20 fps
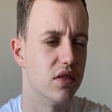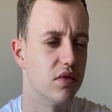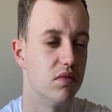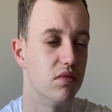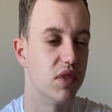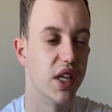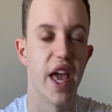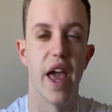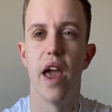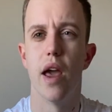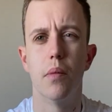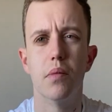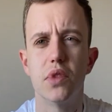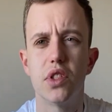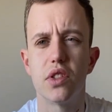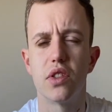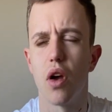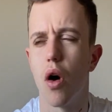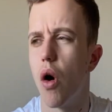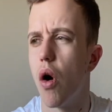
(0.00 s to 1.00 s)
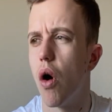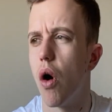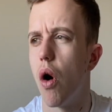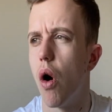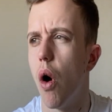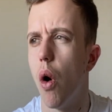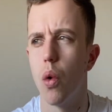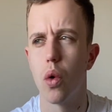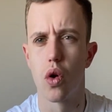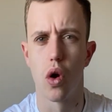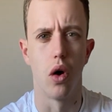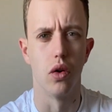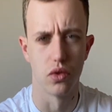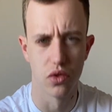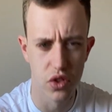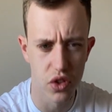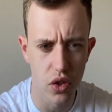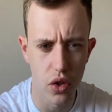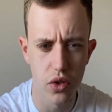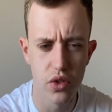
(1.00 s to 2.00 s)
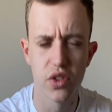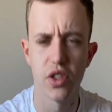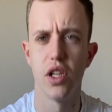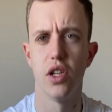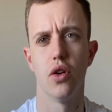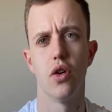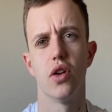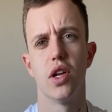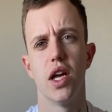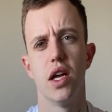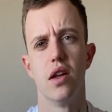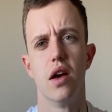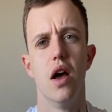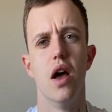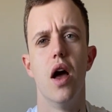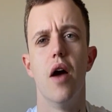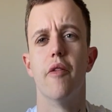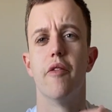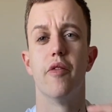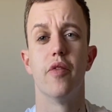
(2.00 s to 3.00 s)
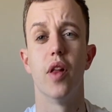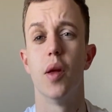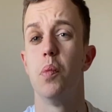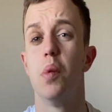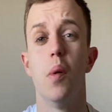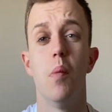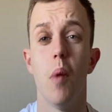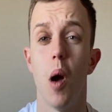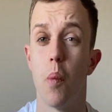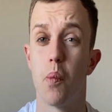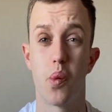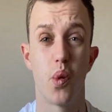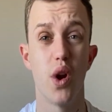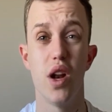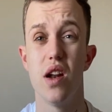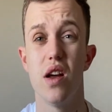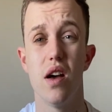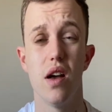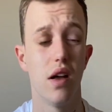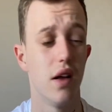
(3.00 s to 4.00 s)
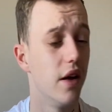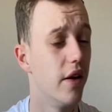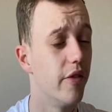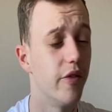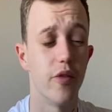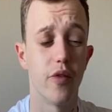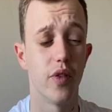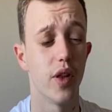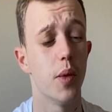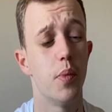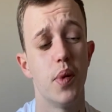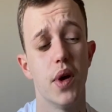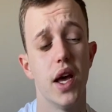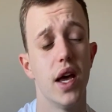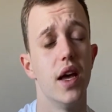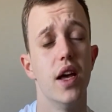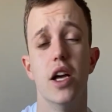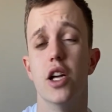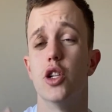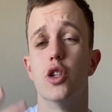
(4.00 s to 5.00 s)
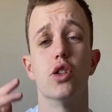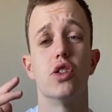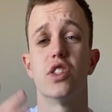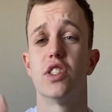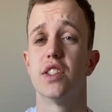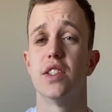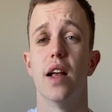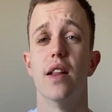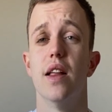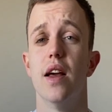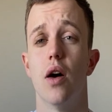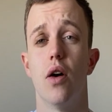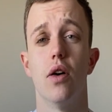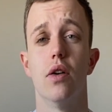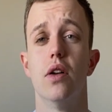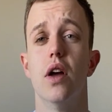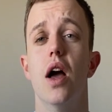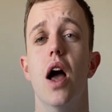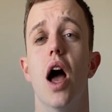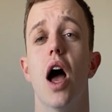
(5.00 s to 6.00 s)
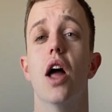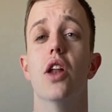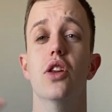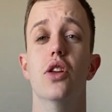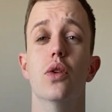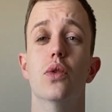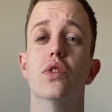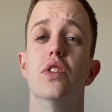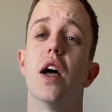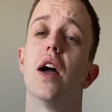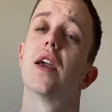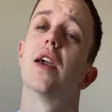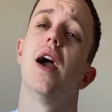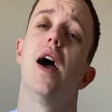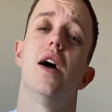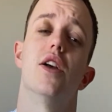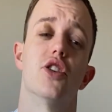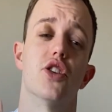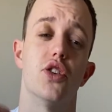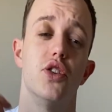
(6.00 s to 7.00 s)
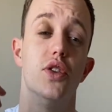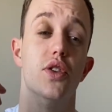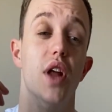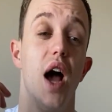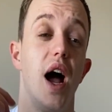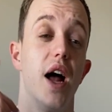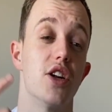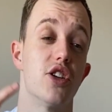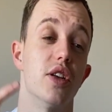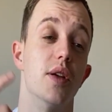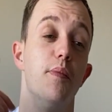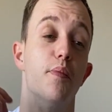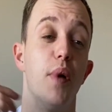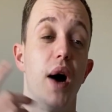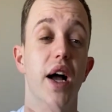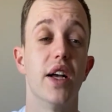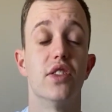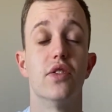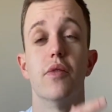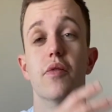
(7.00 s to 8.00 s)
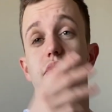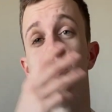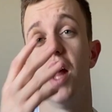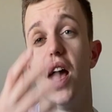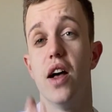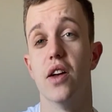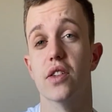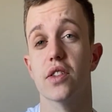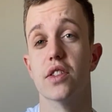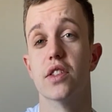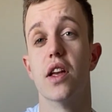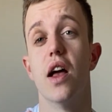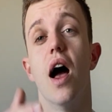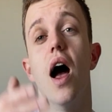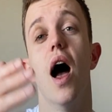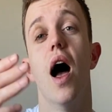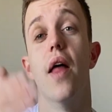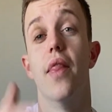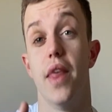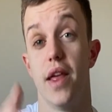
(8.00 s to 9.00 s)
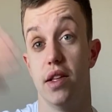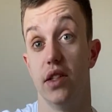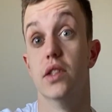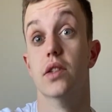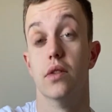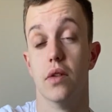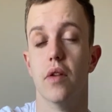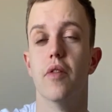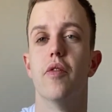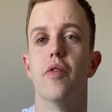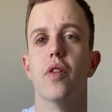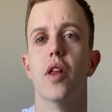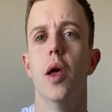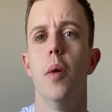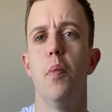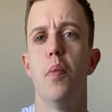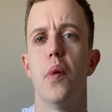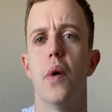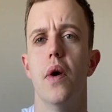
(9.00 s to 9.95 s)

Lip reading: games or old consoles that you don't need. Flip them. A printer, flip it, just sell it on, and use that cash to actually buy something else and then flip.